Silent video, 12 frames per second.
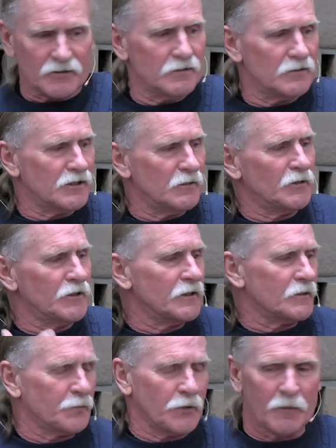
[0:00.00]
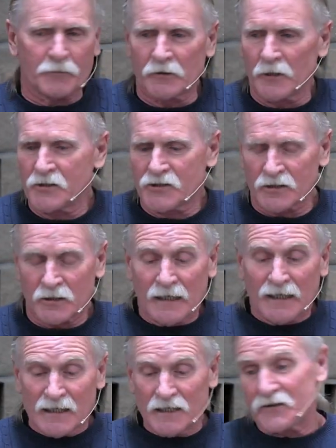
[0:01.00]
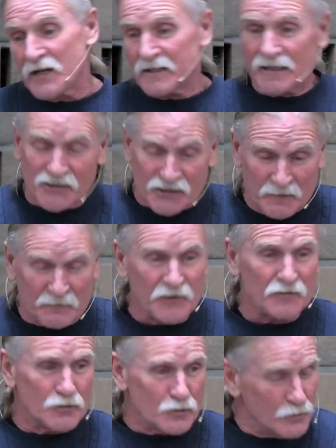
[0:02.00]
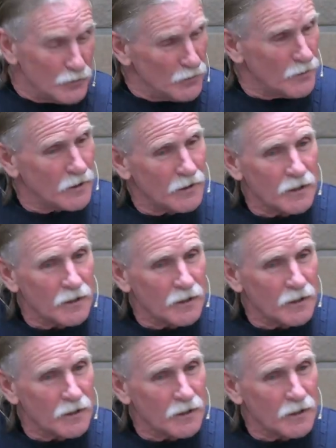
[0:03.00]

intimidate the population. You think that's something new?